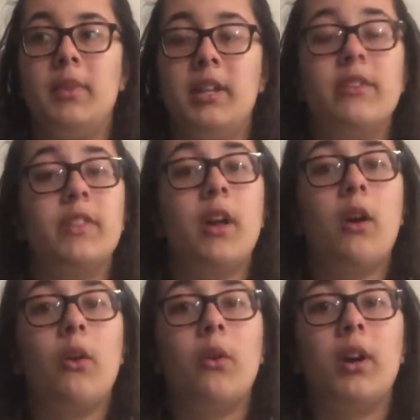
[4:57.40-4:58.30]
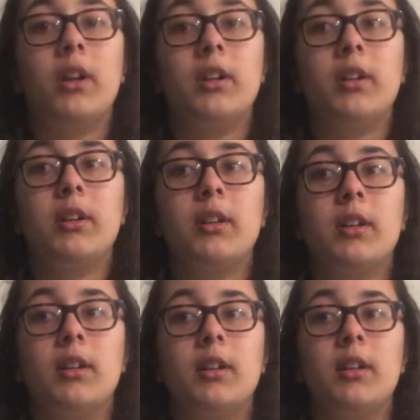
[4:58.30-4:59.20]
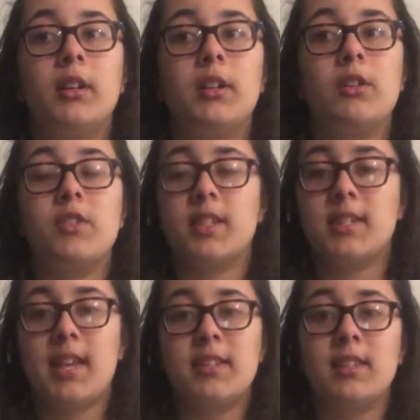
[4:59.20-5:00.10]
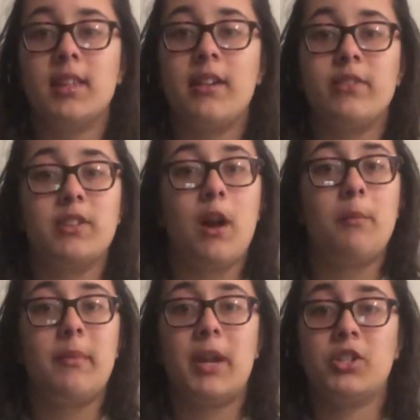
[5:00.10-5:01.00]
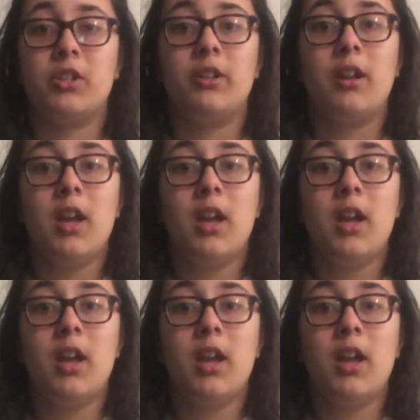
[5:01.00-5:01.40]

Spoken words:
Even though your success in life is not measured